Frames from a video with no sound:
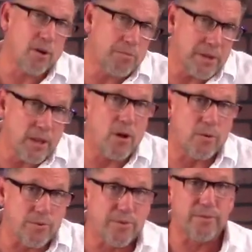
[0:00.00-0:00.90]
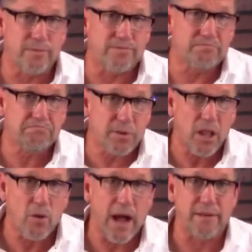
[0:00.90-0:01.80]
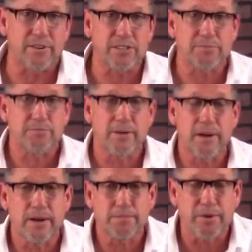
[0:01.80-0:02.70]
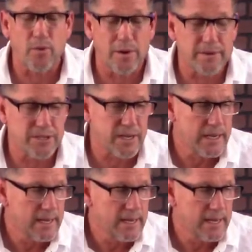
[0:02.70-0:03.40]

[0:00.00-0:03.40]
below average performers.